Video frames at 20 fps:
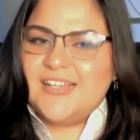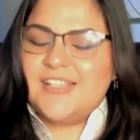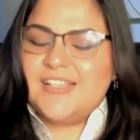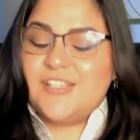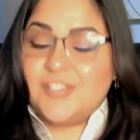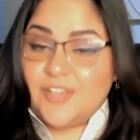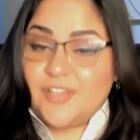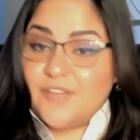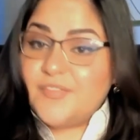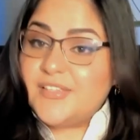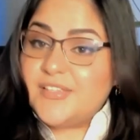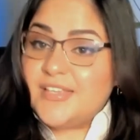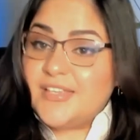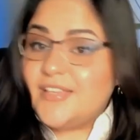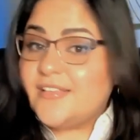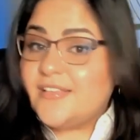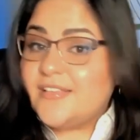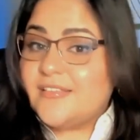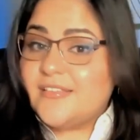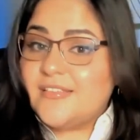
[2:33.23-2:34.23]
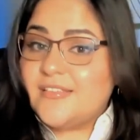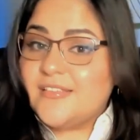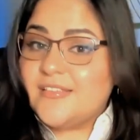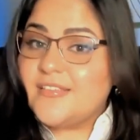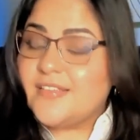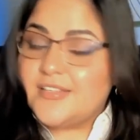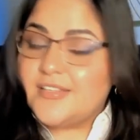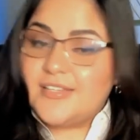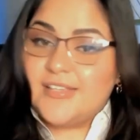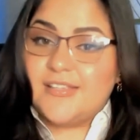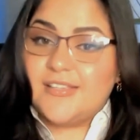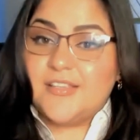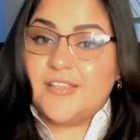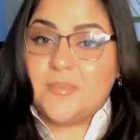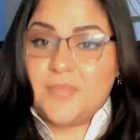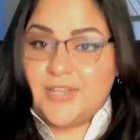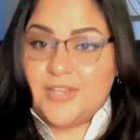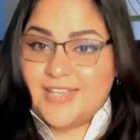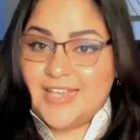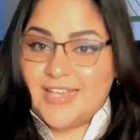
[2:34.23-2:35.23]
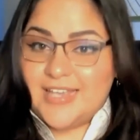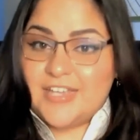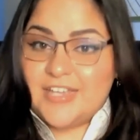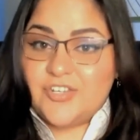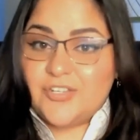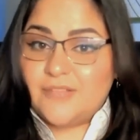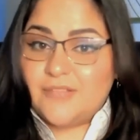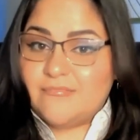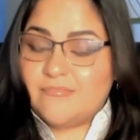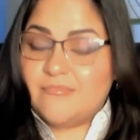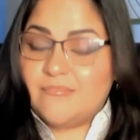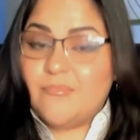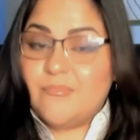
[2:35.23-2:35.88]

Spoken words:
soft skills such as communication,